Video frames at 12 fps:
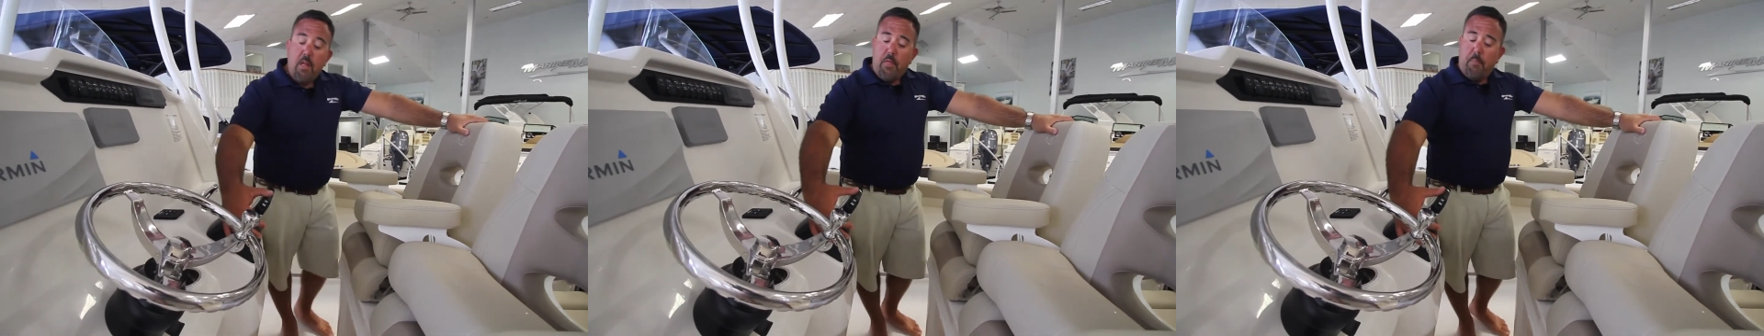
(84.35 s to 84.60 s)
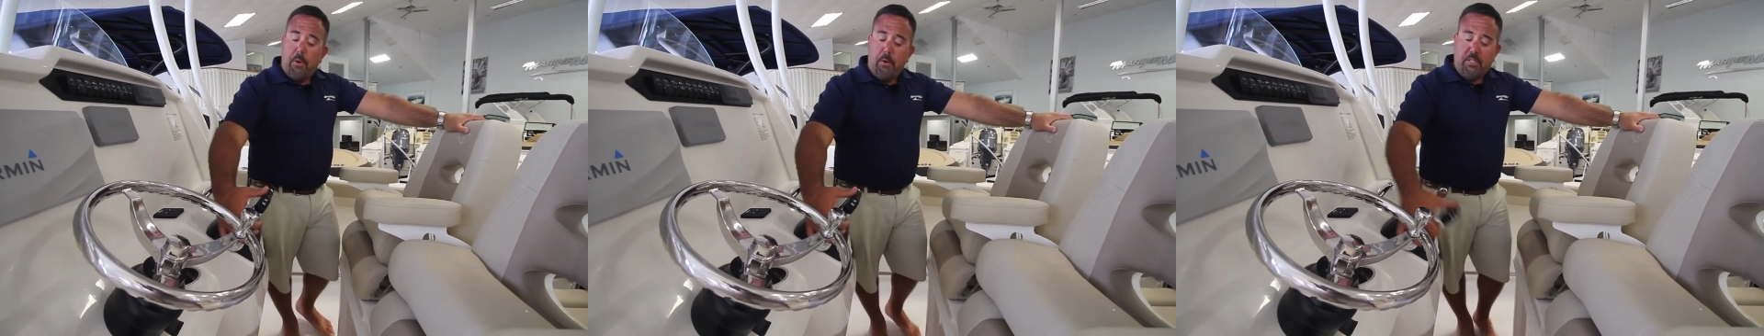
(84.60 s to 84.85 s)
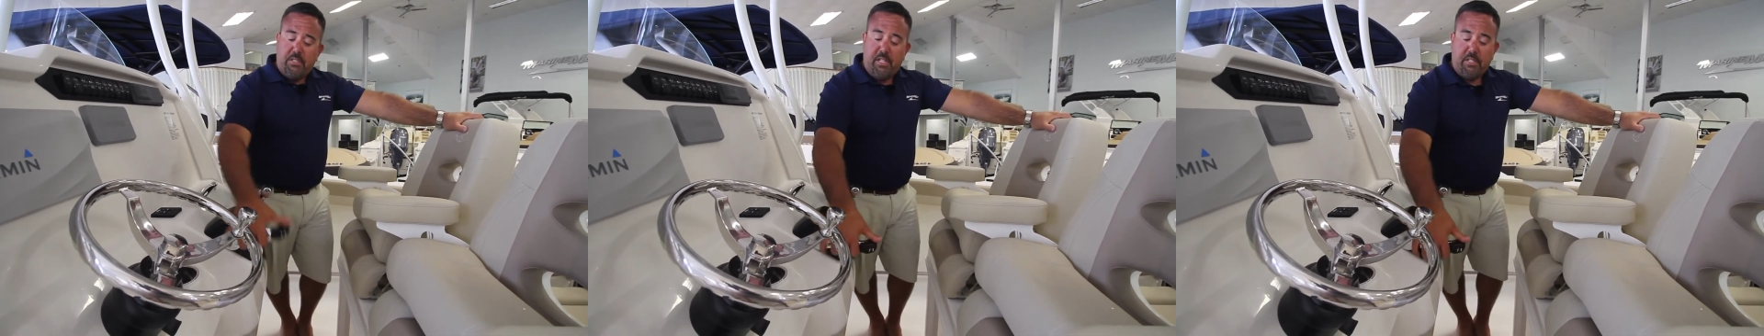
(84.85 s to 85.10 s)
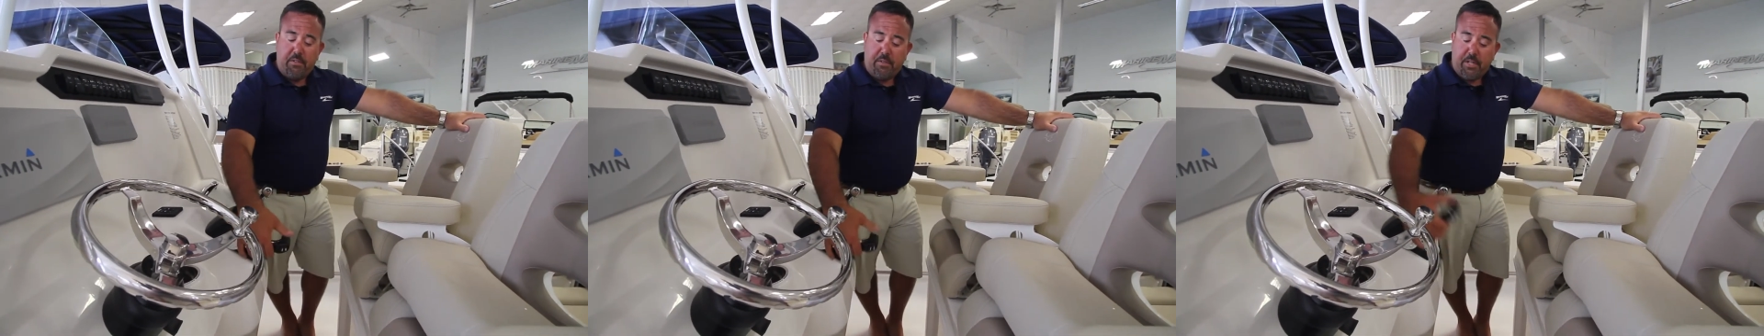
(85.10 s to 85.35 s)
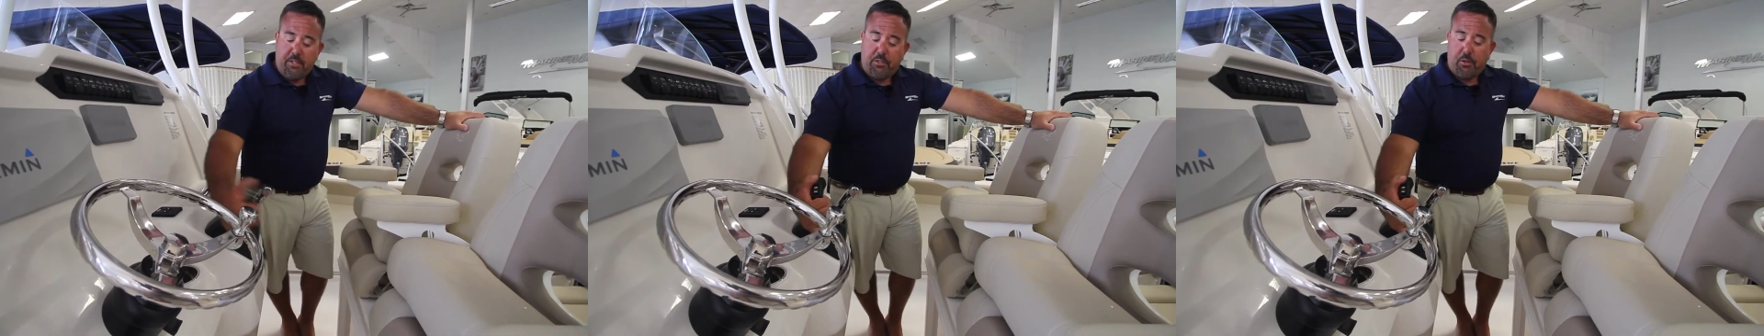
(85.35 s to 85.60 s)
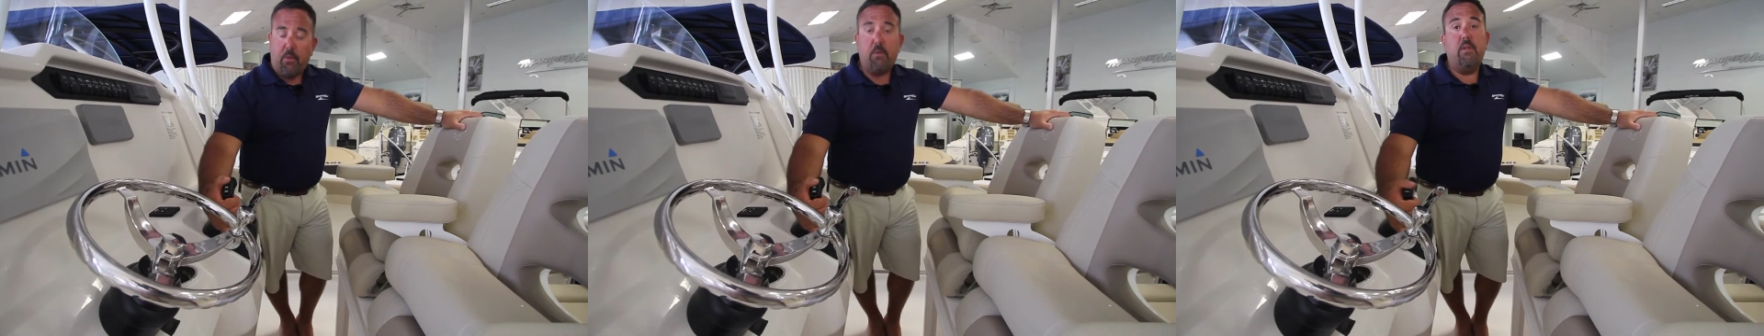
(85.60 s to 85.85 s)
The boat is digitally
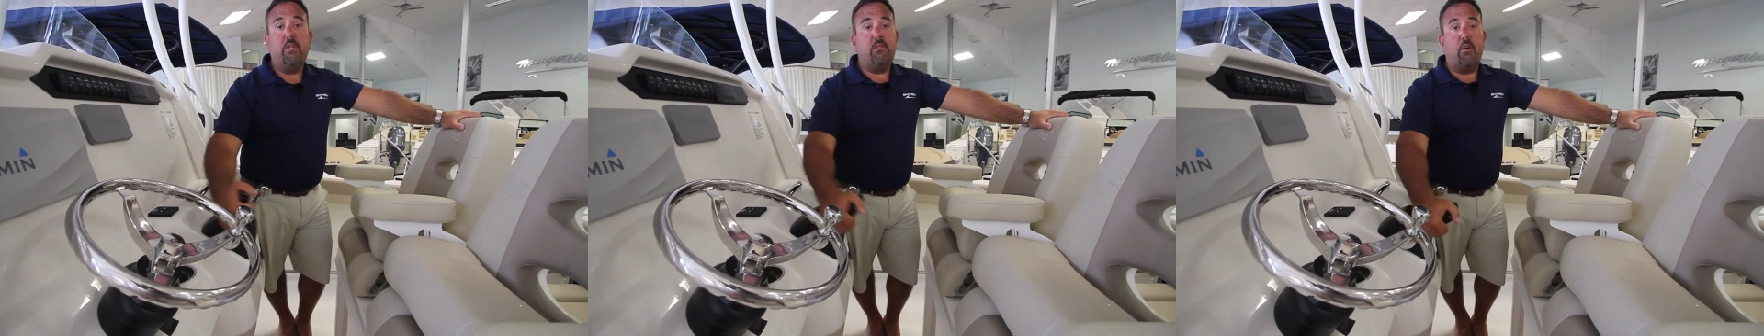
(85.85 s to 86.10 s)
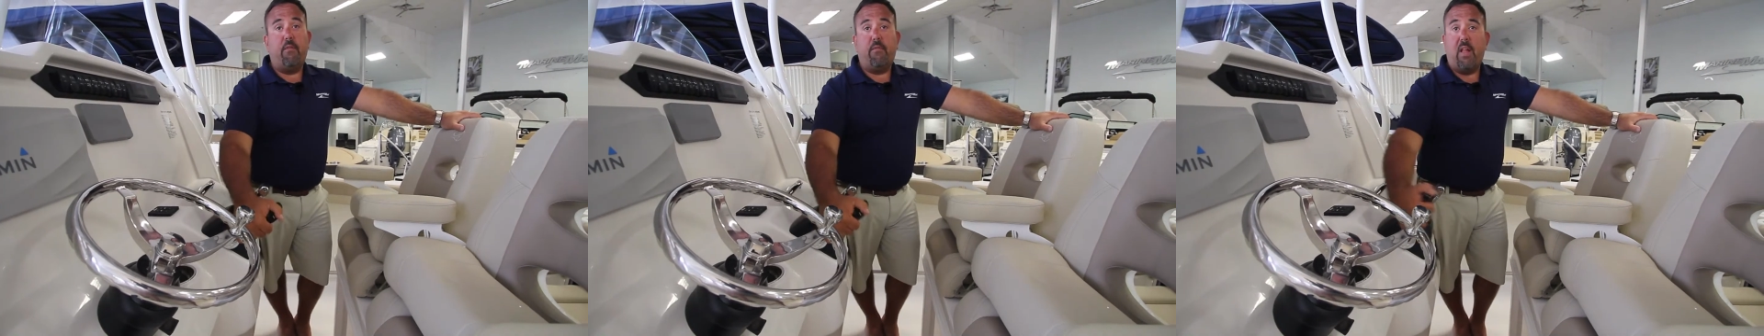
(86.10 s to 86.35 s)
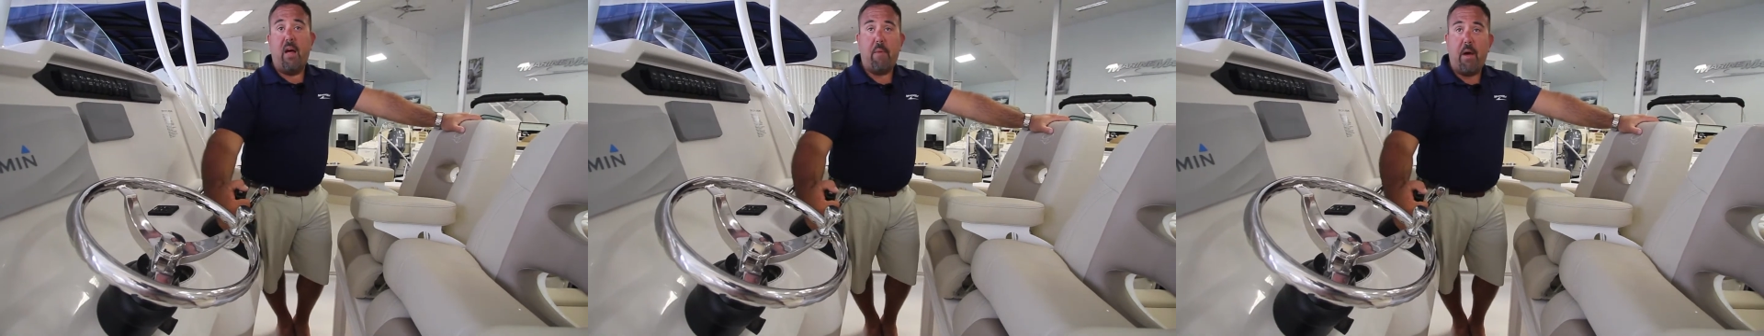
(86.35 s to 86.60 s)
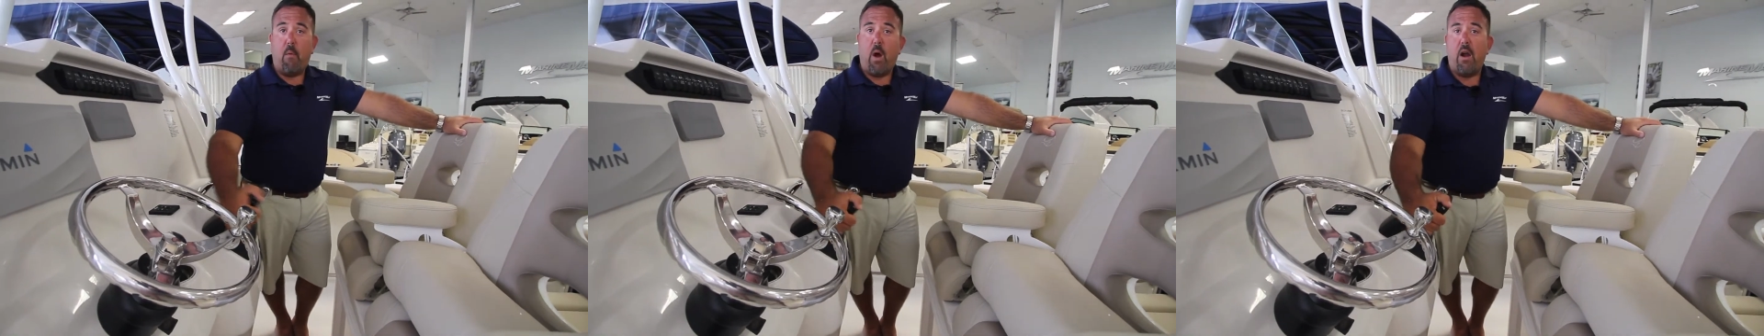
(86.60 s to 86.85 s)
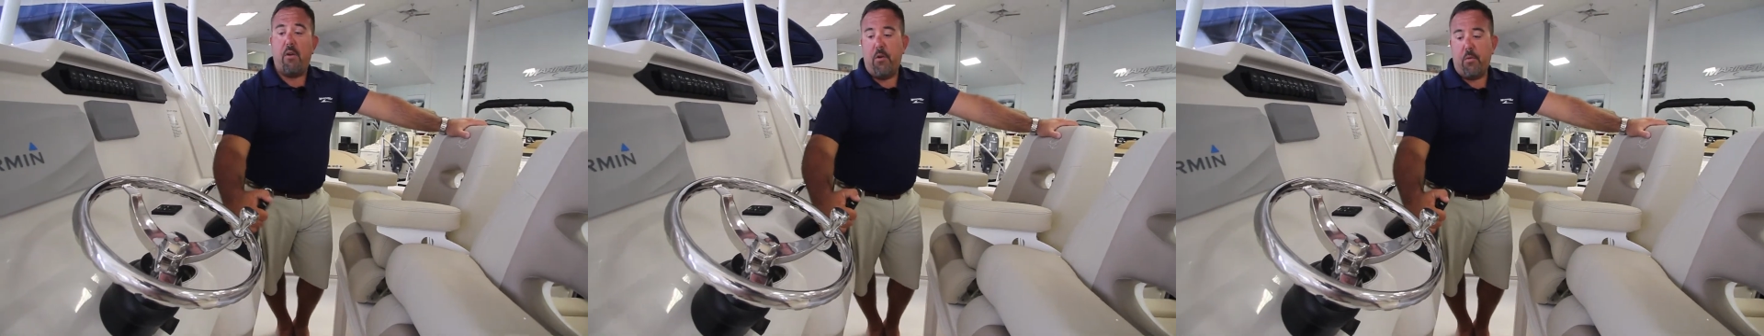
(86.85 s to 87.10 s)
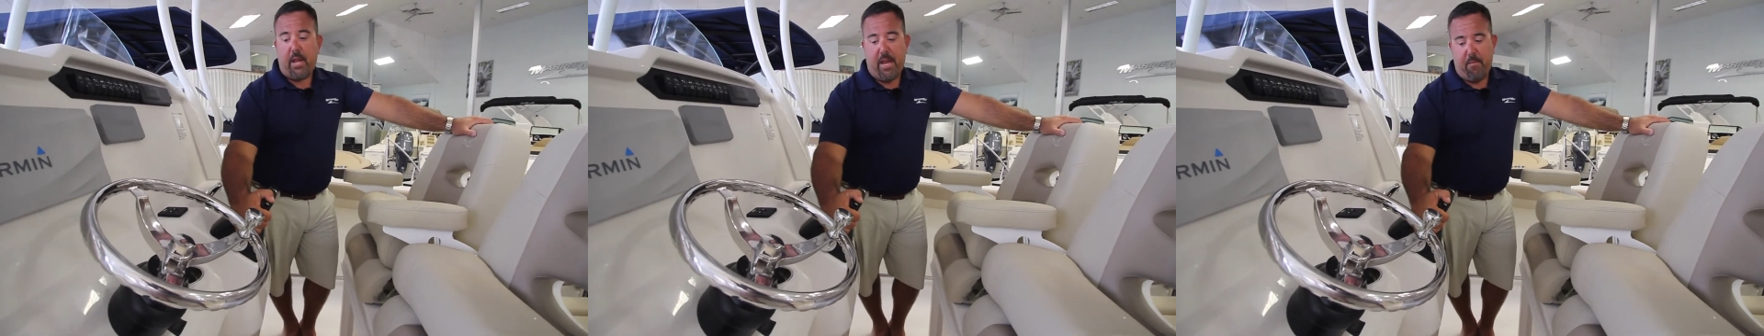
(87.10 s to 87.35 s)
controlled. It's all fly-by-wire,
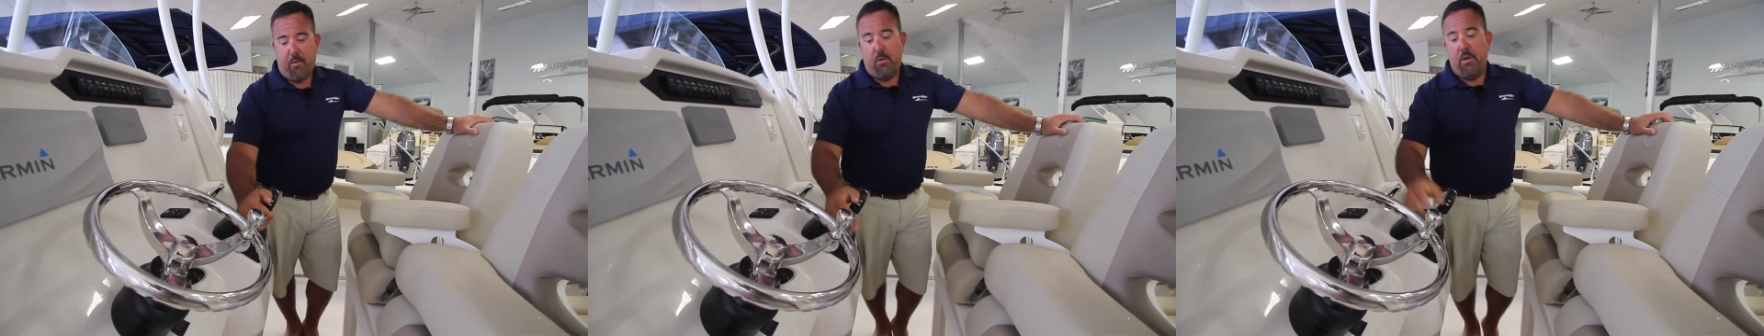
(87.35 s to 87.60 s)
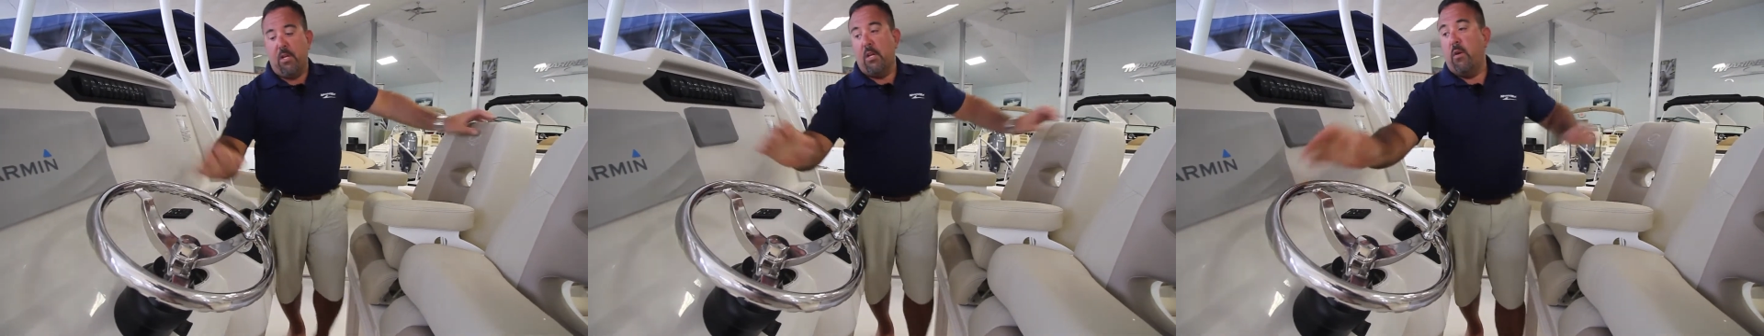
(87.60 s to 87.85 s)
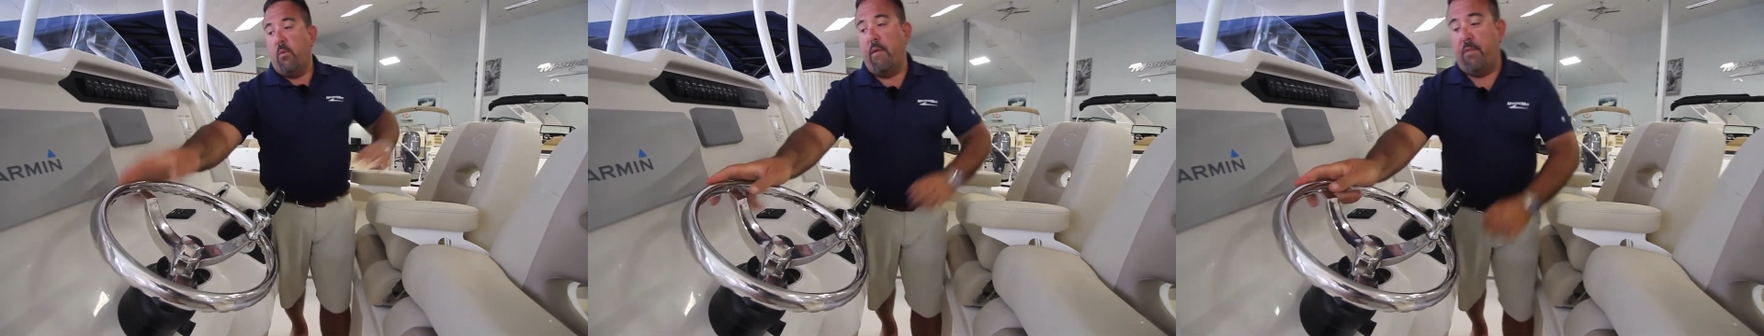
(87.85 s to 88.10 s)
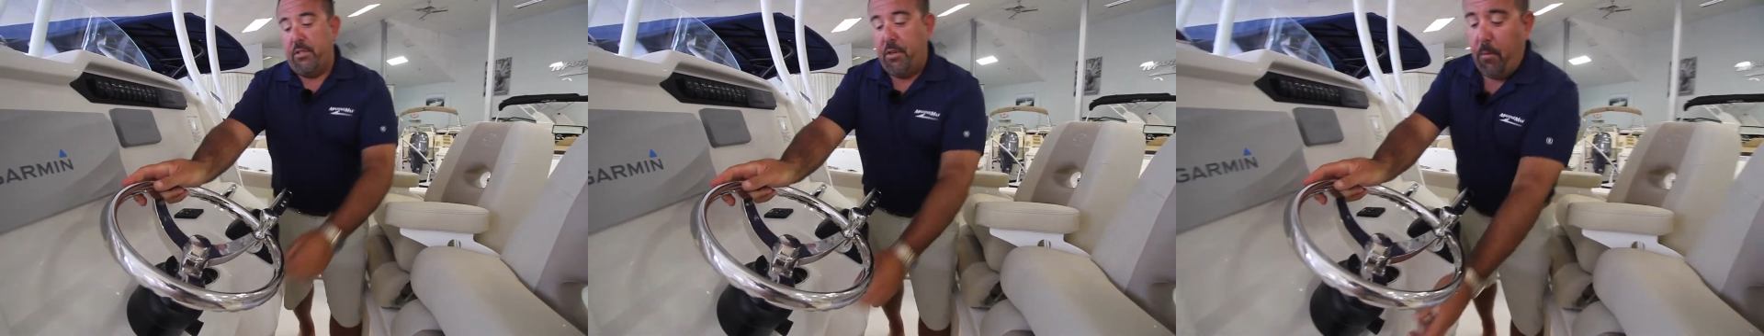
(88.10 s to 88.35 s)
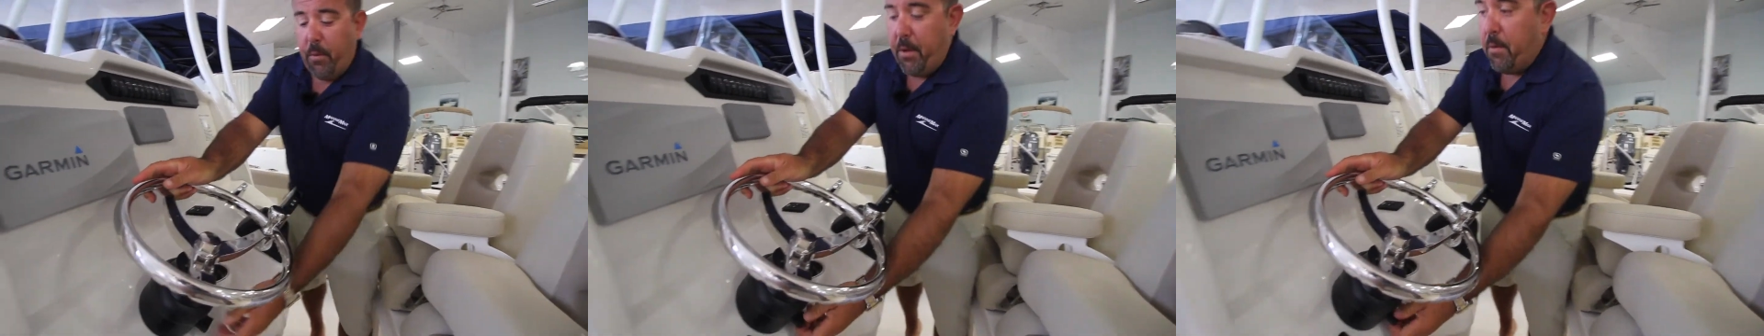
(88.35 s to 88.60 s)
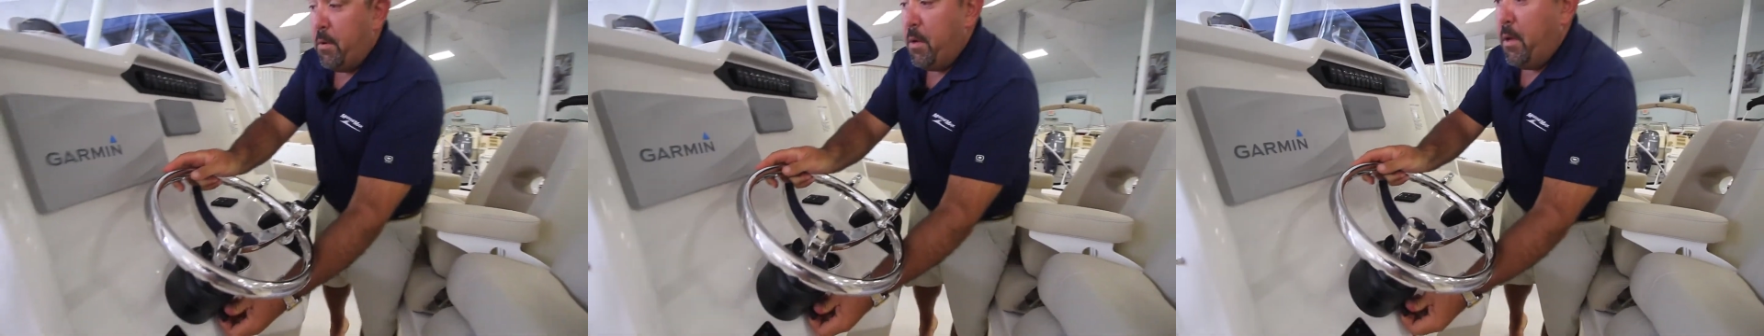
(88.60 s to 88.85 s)
no cable. We have a tilt wheel,